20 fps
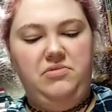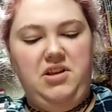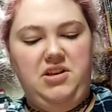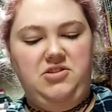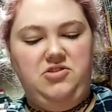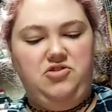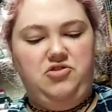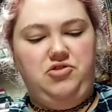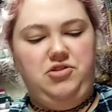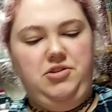
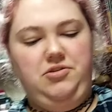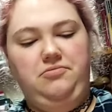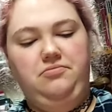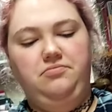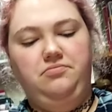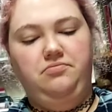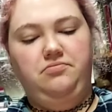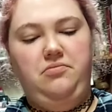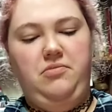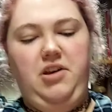That's true.
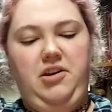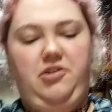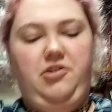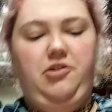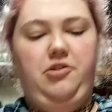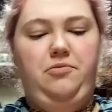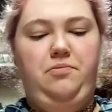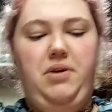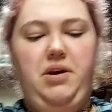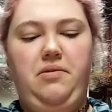It
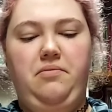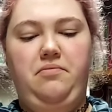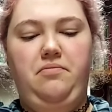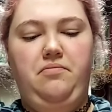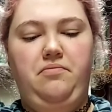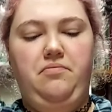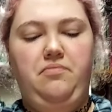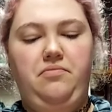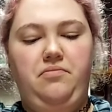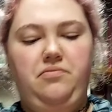could Give be. me the
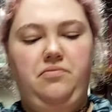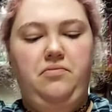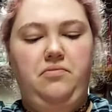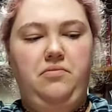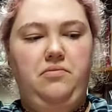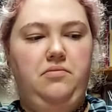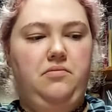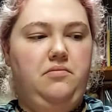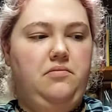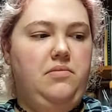box. I'll,
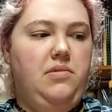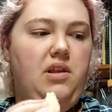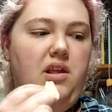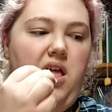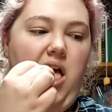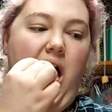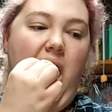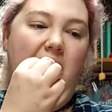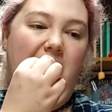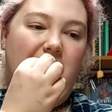I'll
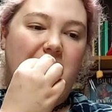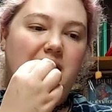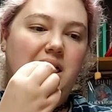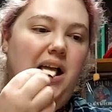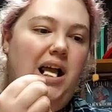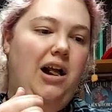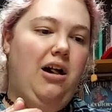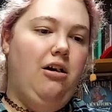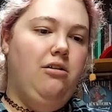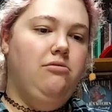tell you.
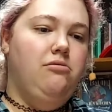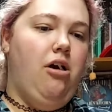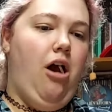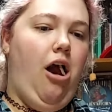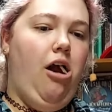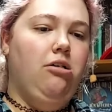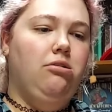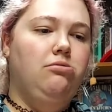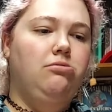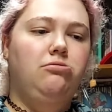Hmm. Oh,
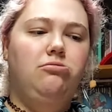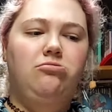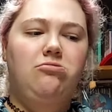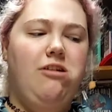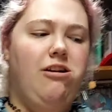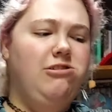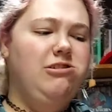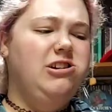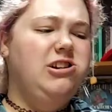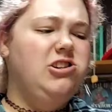you're
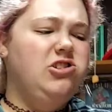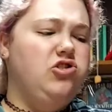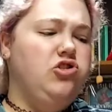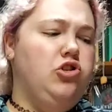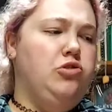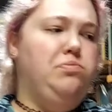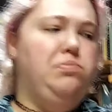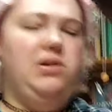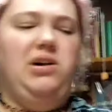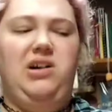already. There is
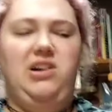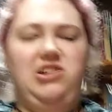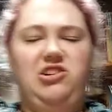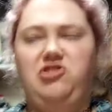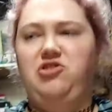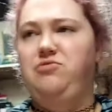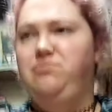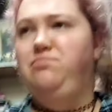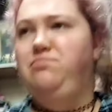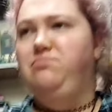no
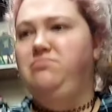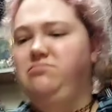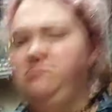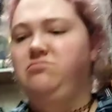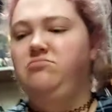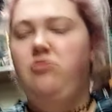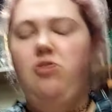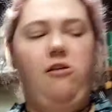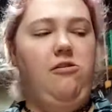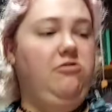box.
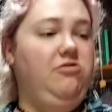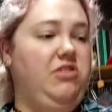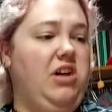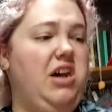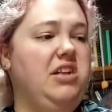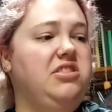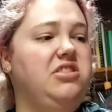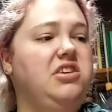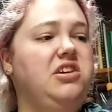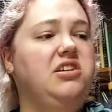no,
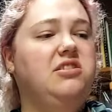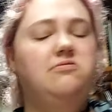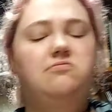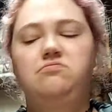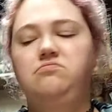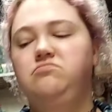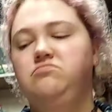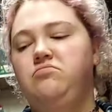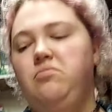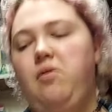nothing.
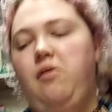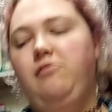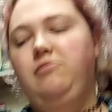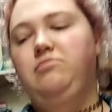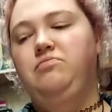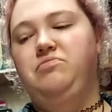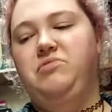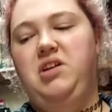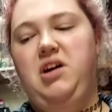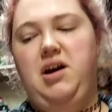Yeah,
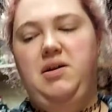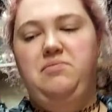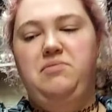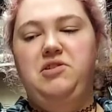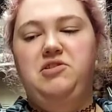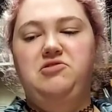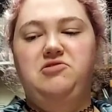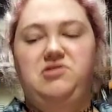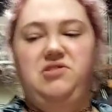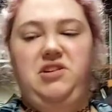you just. I'm
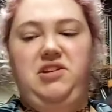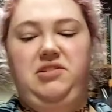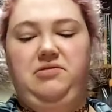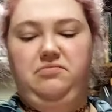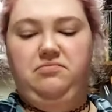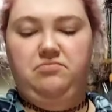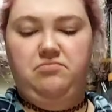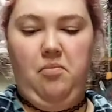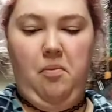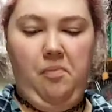using
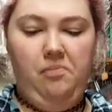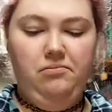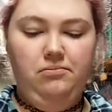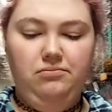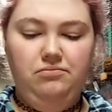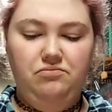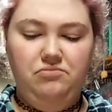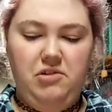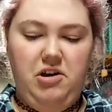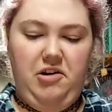it.
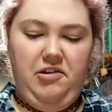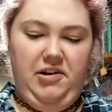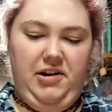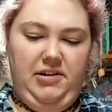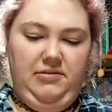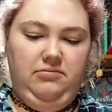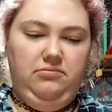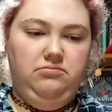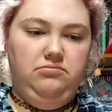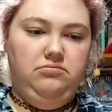
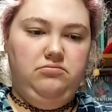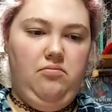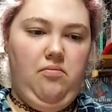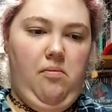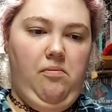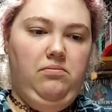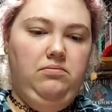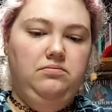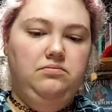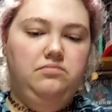Okay.
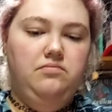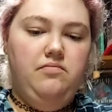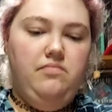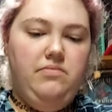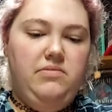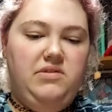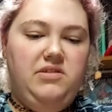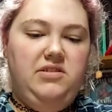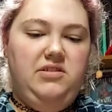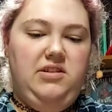
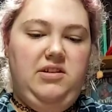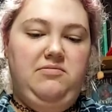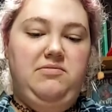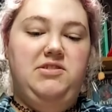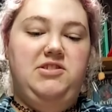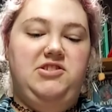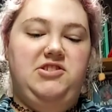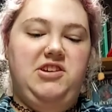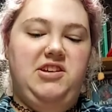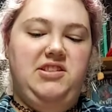I'm
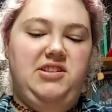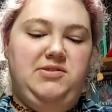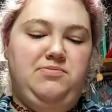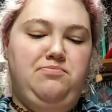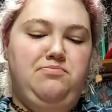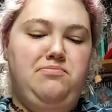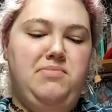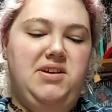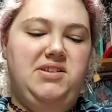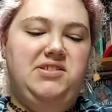gonna set
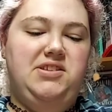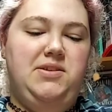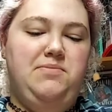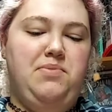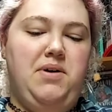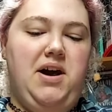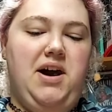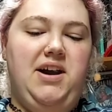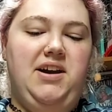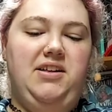this messy
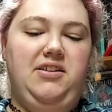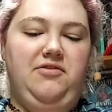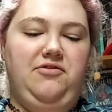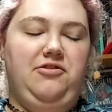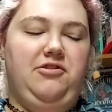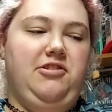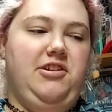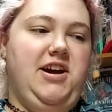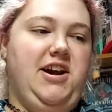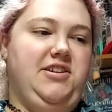pile
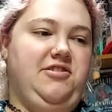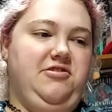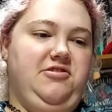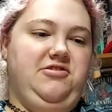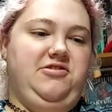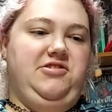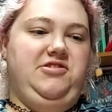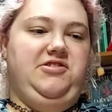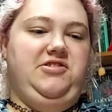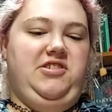of
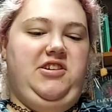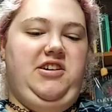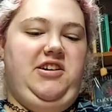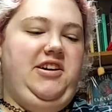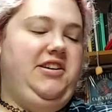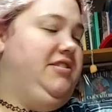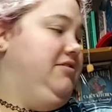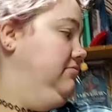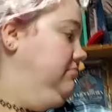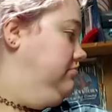crackers
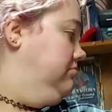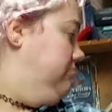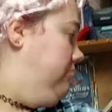aside.